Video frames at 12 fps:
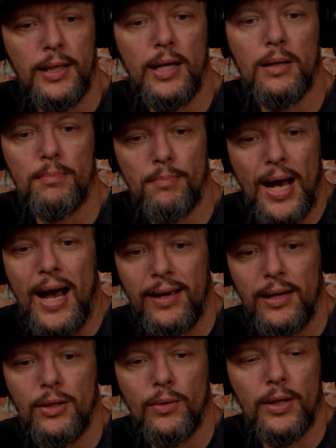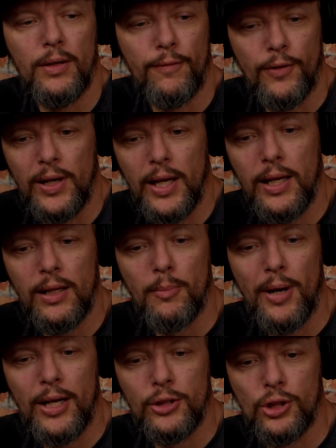And getting back into it and forgetting the
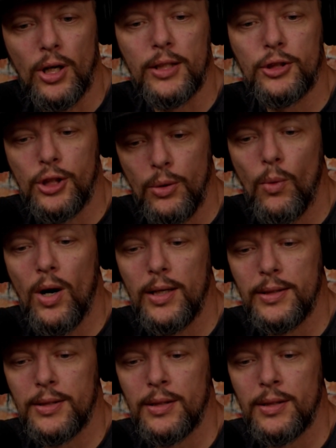bad shots. She was.